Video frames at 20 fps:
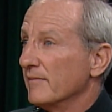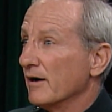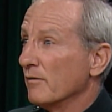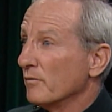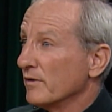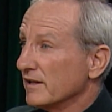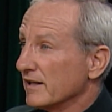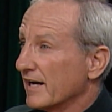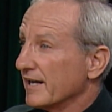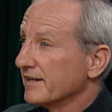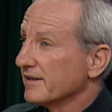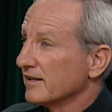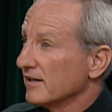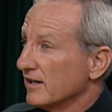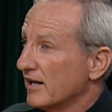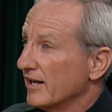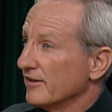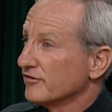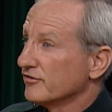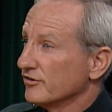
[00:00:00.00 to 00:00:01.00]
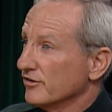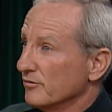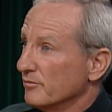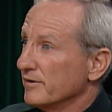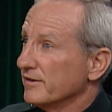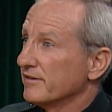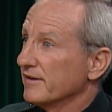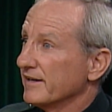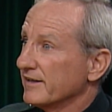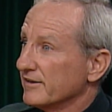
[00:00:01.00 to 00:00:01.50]
we like it a lot, sir. We
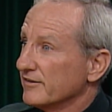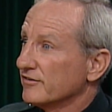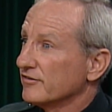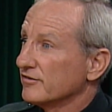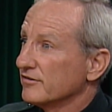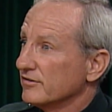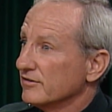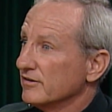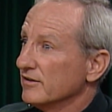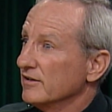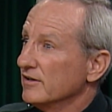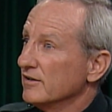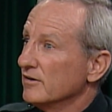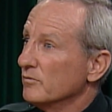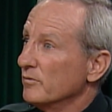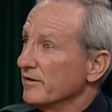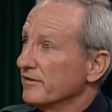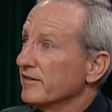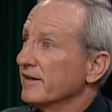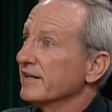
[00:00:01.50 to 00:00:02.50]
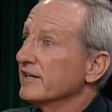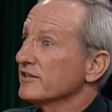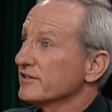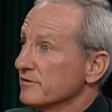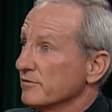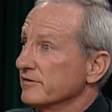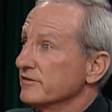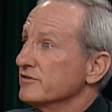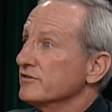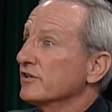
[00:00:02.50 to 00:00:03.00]
think it's
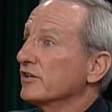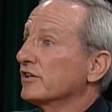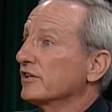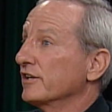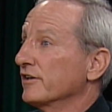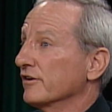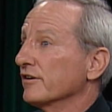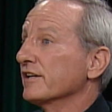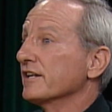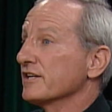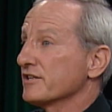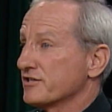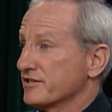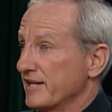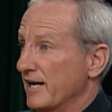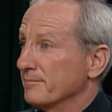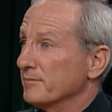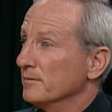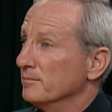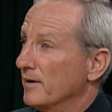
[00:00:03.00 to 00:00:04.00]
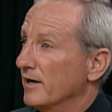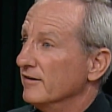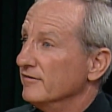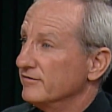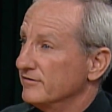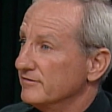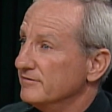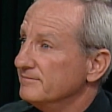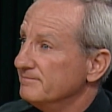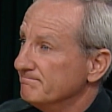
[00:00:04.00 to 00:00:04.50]
clearly a step above.
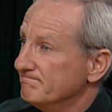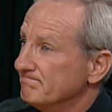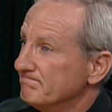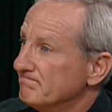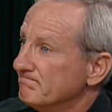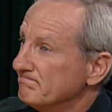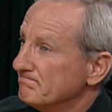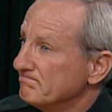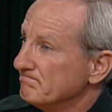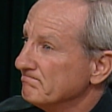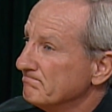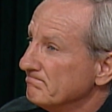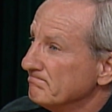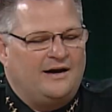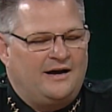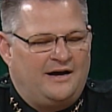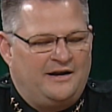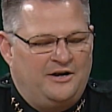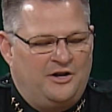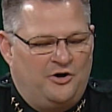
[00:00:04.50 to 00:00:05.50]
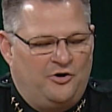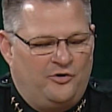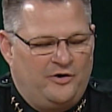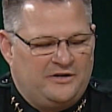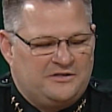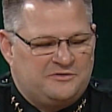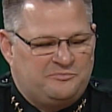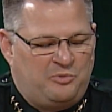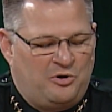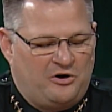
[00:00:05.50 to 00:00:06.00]
Yeah, I know
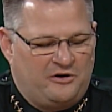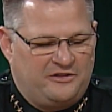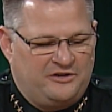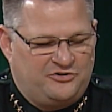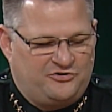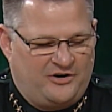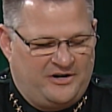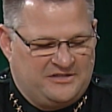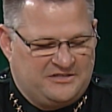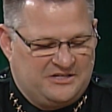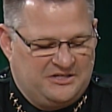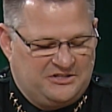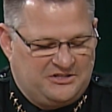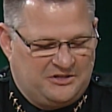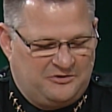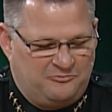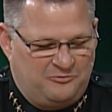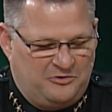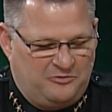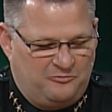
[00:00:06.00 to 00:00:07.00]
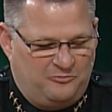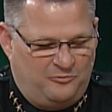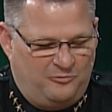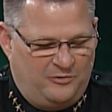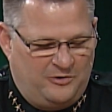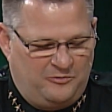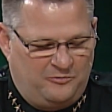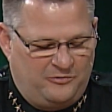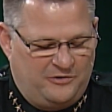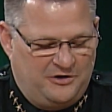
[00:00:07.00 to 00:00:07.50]
as part of the transition
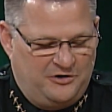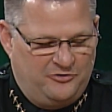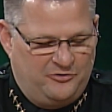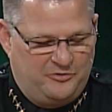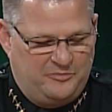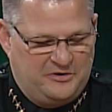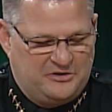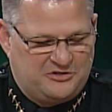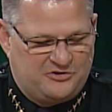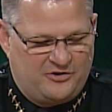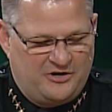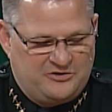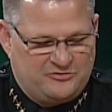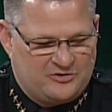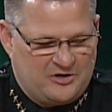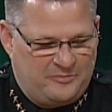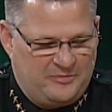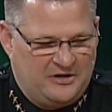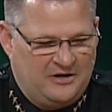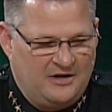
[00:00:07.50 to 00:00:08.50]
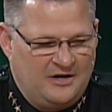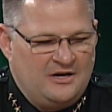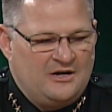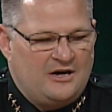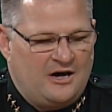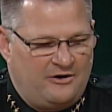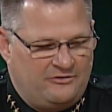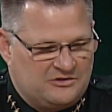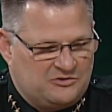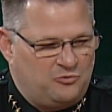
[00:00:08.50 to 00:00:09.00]
when the new administration came in,
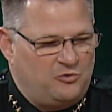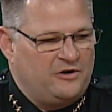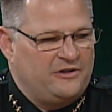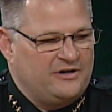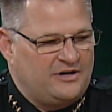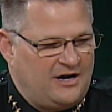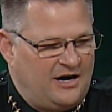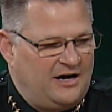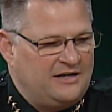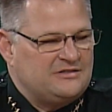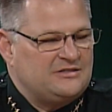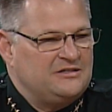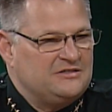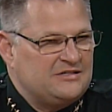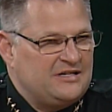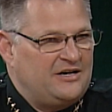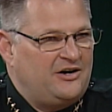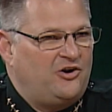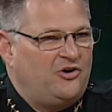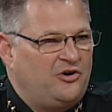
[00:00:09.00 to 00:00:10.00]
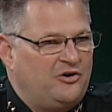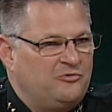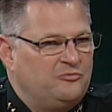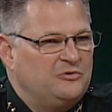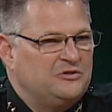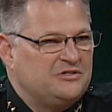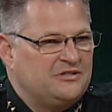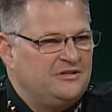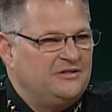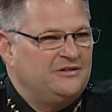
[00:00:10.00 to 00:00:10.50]
that was one of the constants that I heard
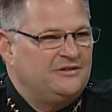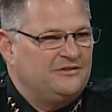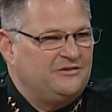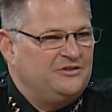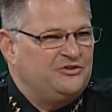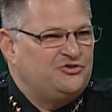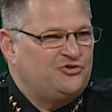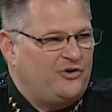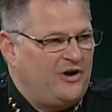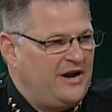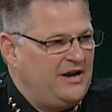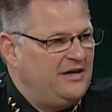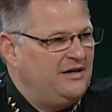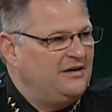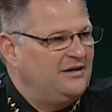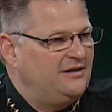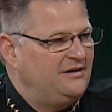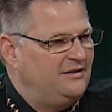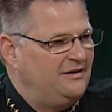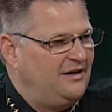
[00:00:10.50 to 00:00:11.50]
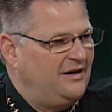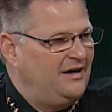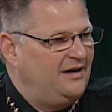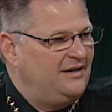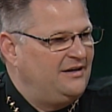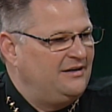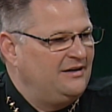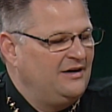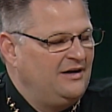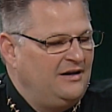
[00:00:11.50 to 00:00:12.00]
was the training
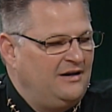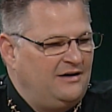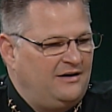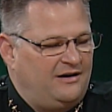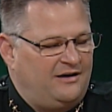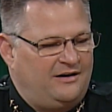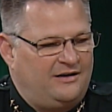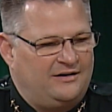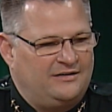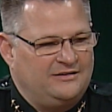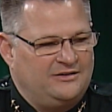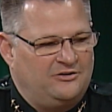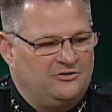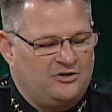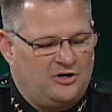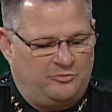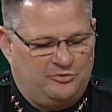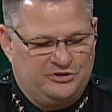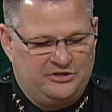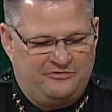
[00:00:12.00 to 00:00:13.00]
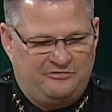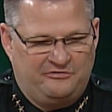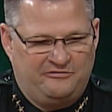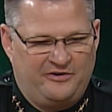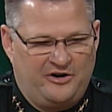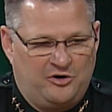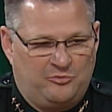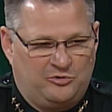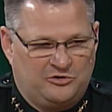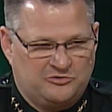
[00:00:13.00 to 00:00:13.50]
and you know, a couple different
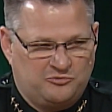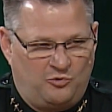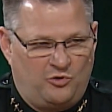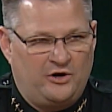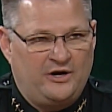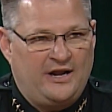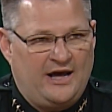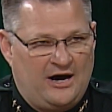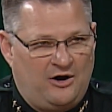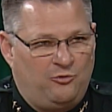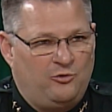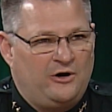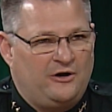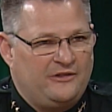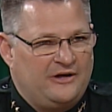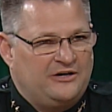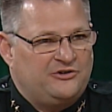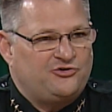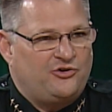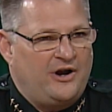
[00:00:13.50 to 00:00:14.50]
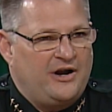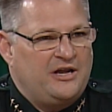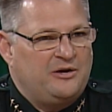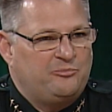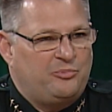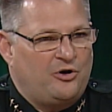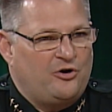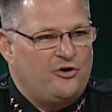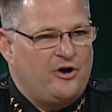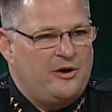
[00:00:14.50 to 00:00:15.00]
variables. One, how well that training
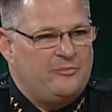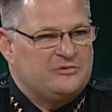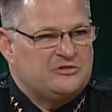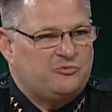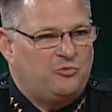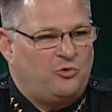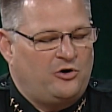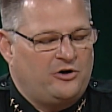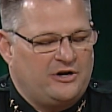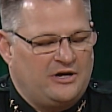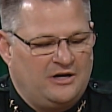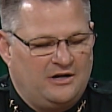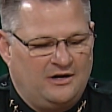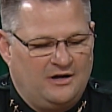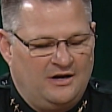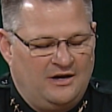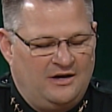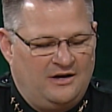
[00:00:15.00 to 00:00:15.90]
program is working.